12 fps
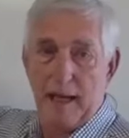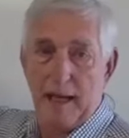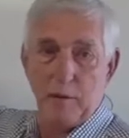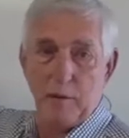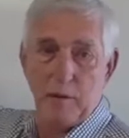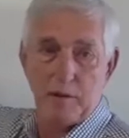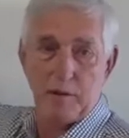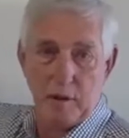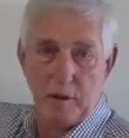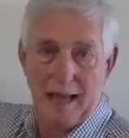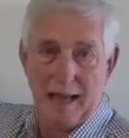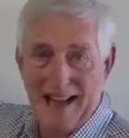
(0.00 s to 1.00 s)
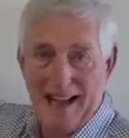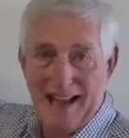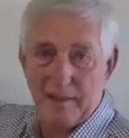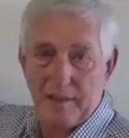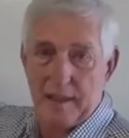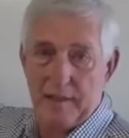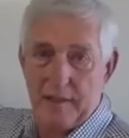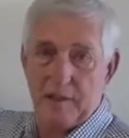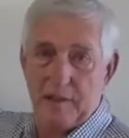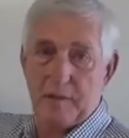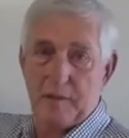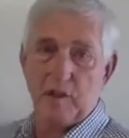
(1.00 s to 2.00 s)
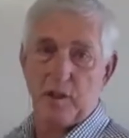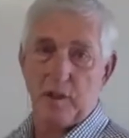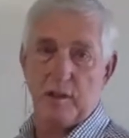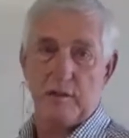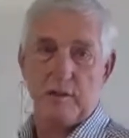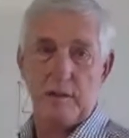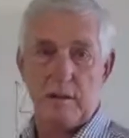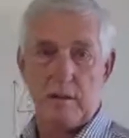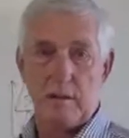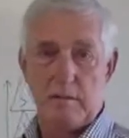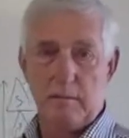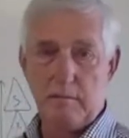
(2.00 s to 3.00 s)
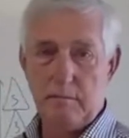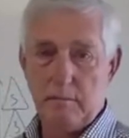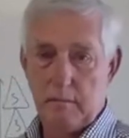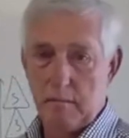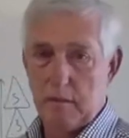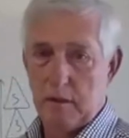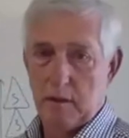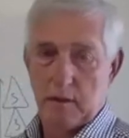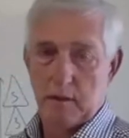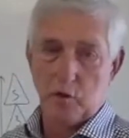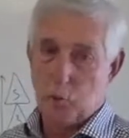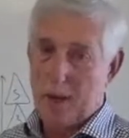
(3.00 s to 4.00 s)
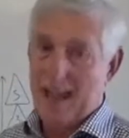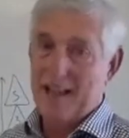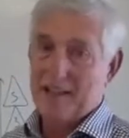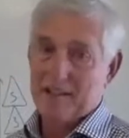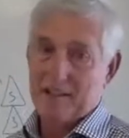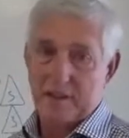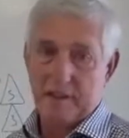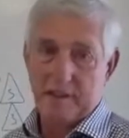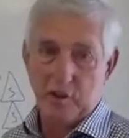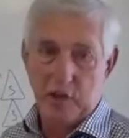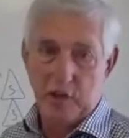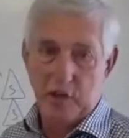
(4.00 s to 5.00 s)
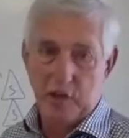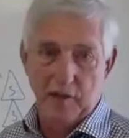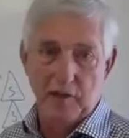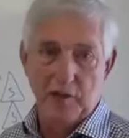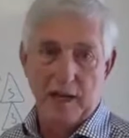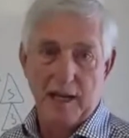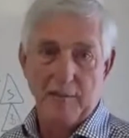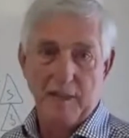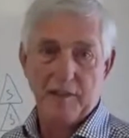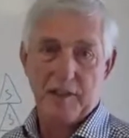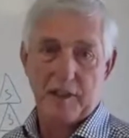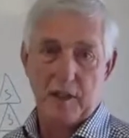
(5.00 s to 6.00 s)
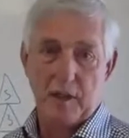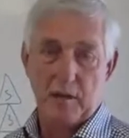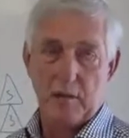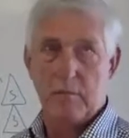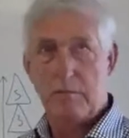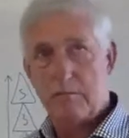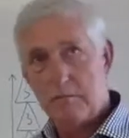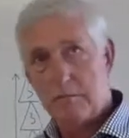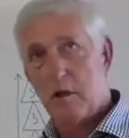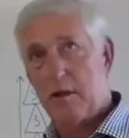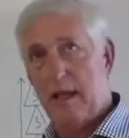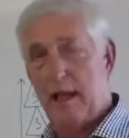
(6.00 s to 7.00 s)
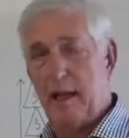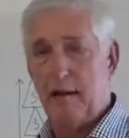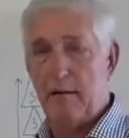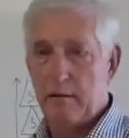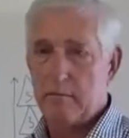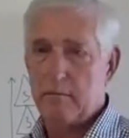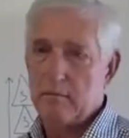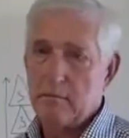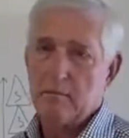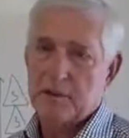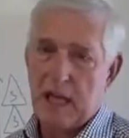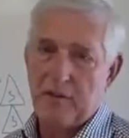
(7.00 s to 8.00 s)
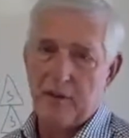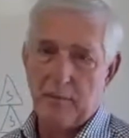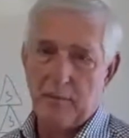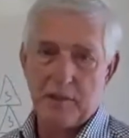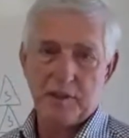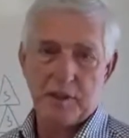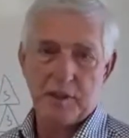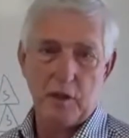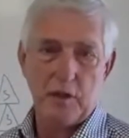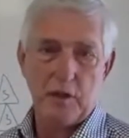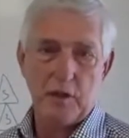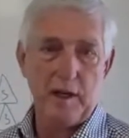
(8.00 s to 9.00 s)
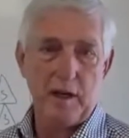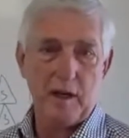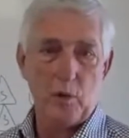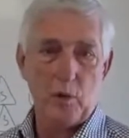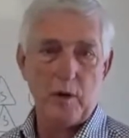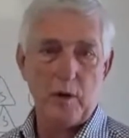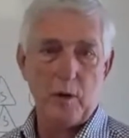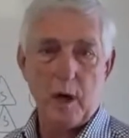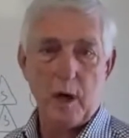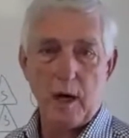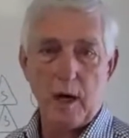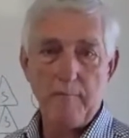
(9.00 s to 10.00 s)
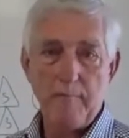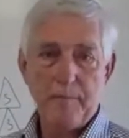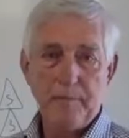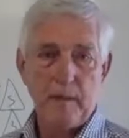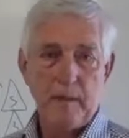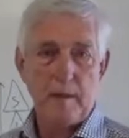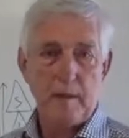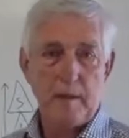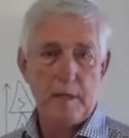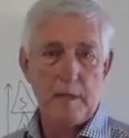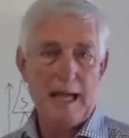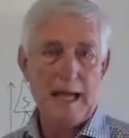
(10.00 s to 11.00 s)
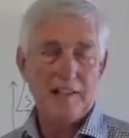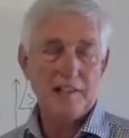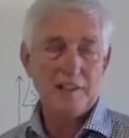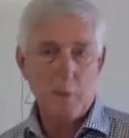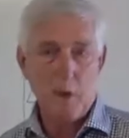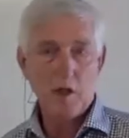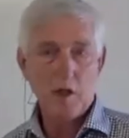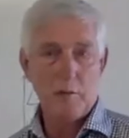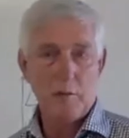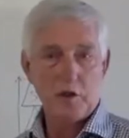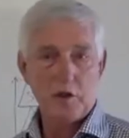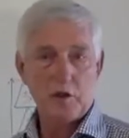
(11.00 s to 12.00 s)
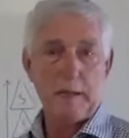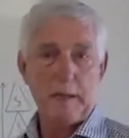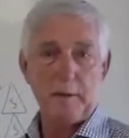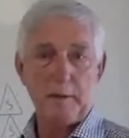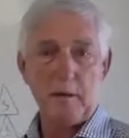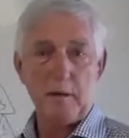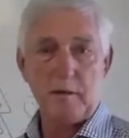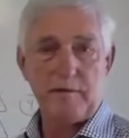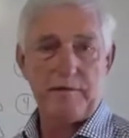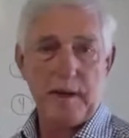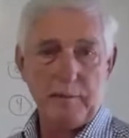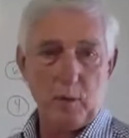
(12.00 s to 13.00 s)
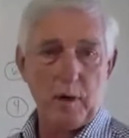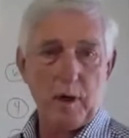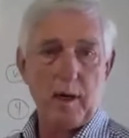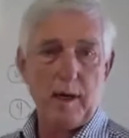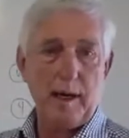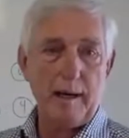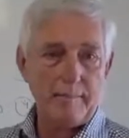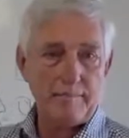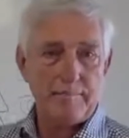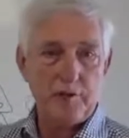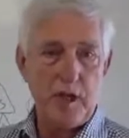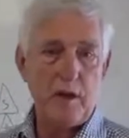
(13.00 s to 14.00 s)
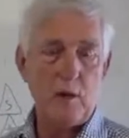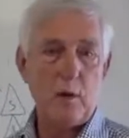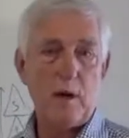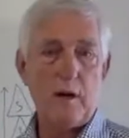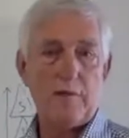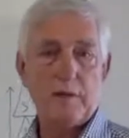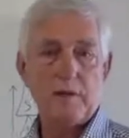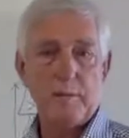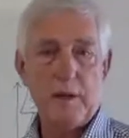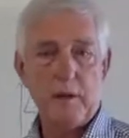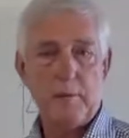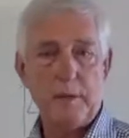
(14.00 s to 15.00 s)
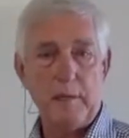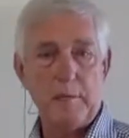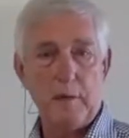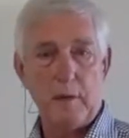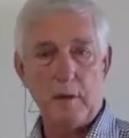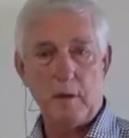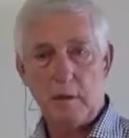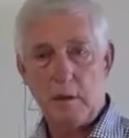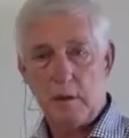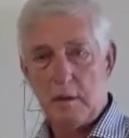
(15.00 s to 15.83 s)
able to activate this position drastically changed 9 months ago. Okay, 7 months ago, depending on where you are. But last March for most people, February, January for some other people,